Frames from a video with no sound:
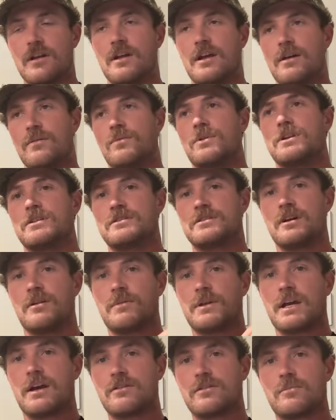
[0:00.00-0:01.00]
And when it's
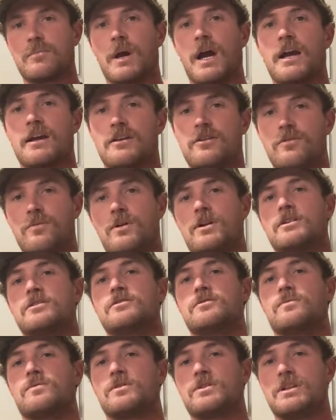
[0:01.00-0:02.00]
coming out the back, you want it
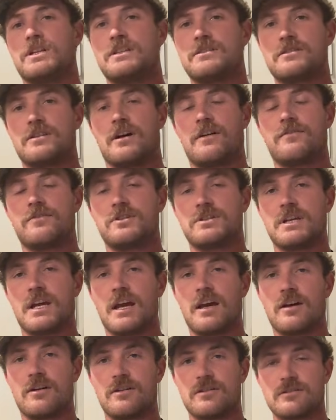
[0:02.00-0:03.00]
to release off the
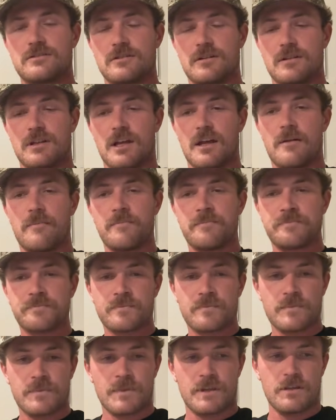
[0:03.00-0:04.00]
tail so that
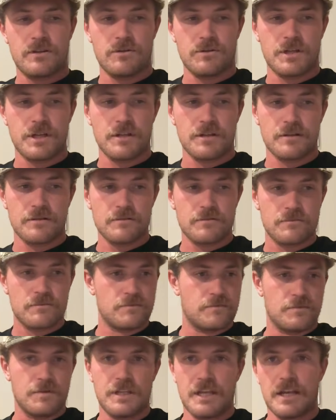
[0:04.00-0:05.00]
you can
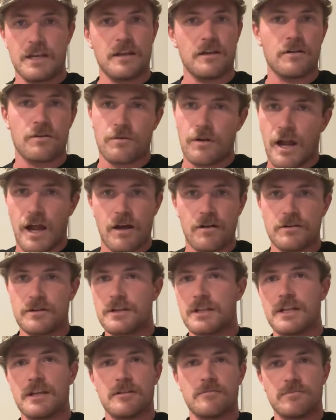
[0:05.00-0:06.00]
get it around
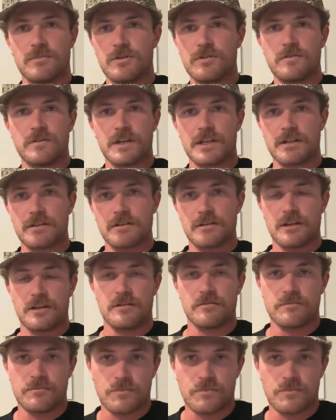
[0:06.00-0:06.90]
and get it moving, get it